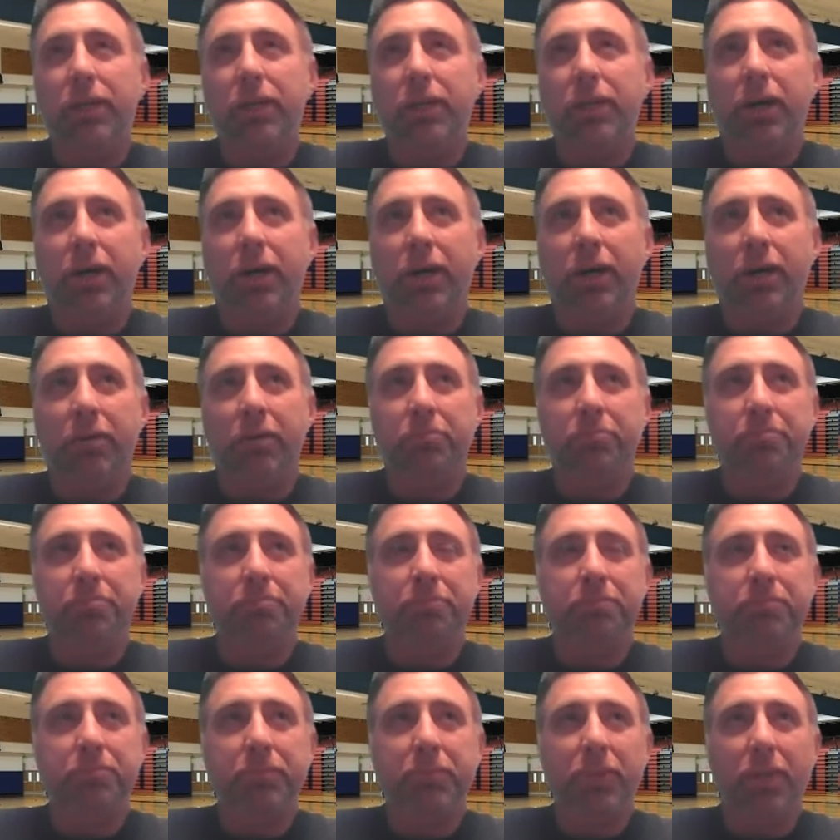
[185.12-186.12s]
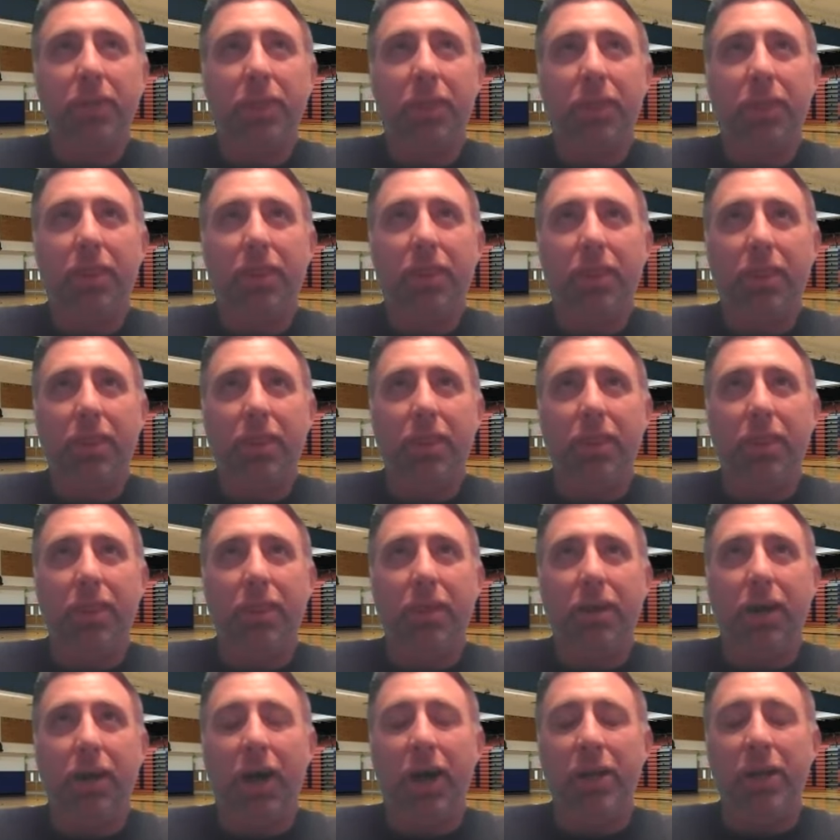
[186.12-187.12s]
I
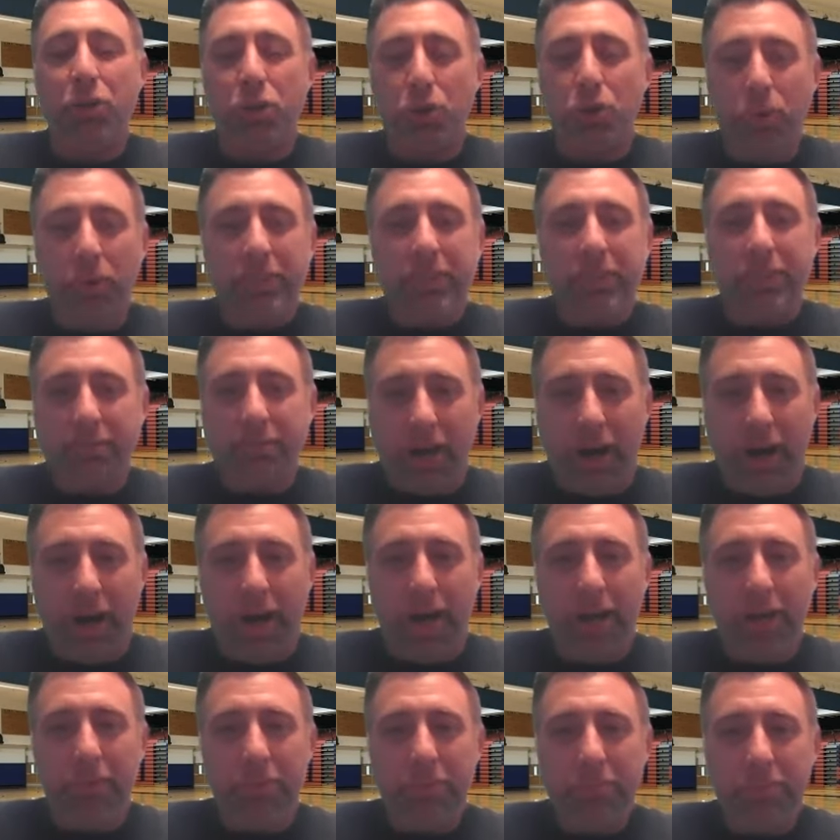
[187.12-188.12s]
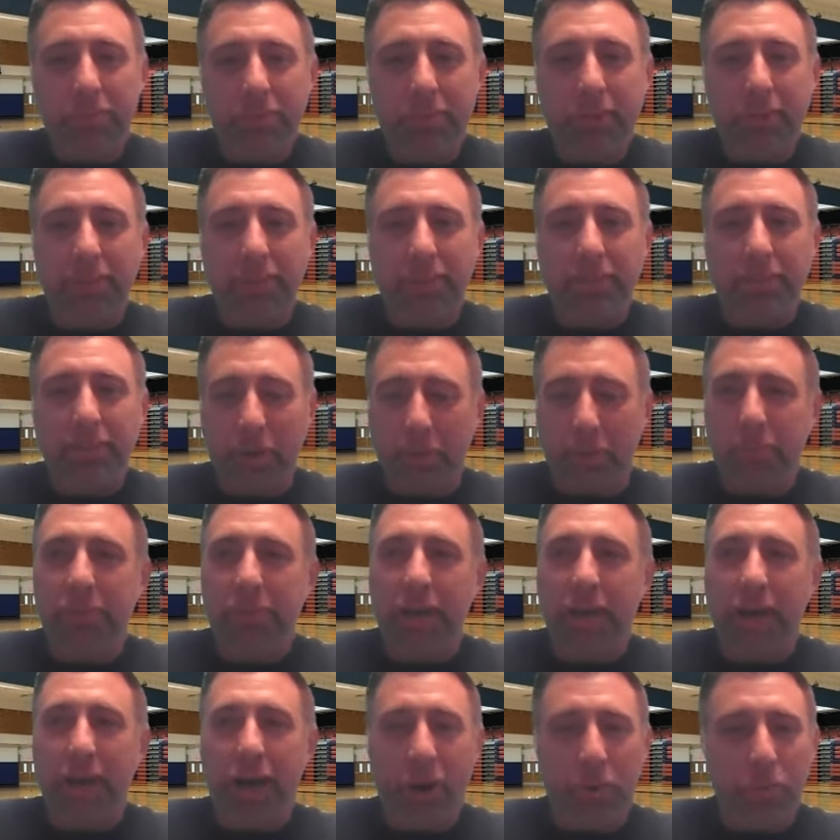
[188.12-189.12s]
knew at the time, like
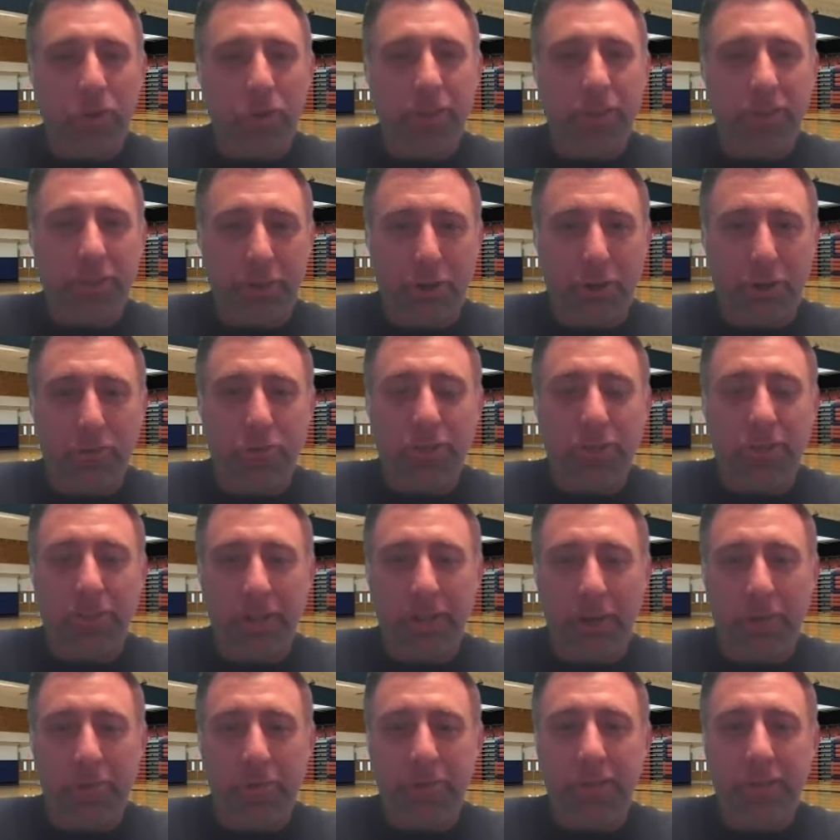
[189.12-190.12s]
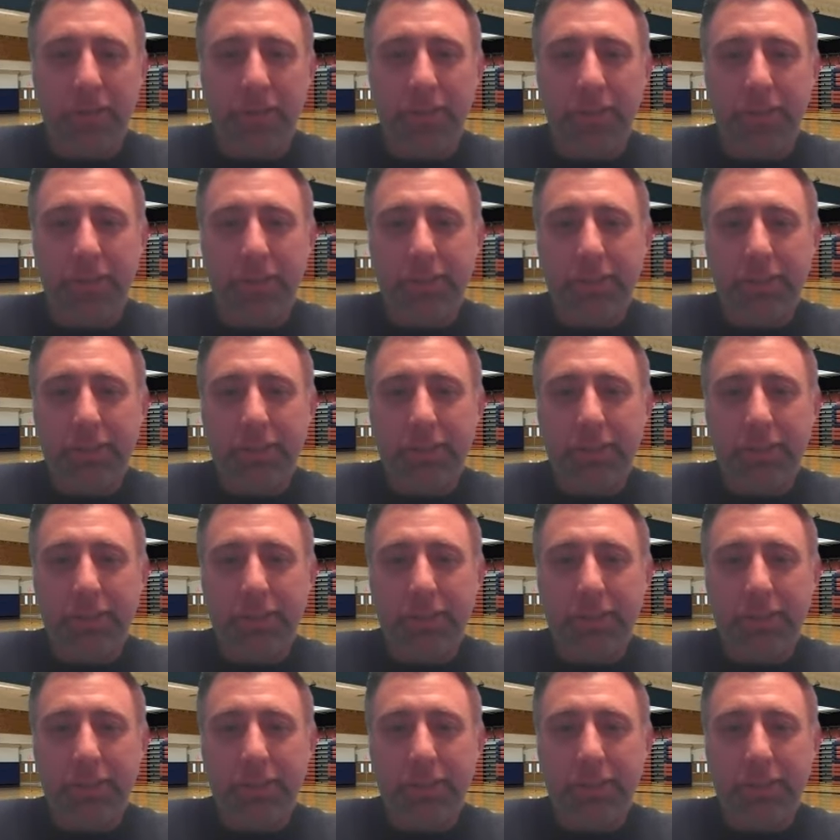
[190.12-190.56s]
someday I wanted to coach at Lebanon.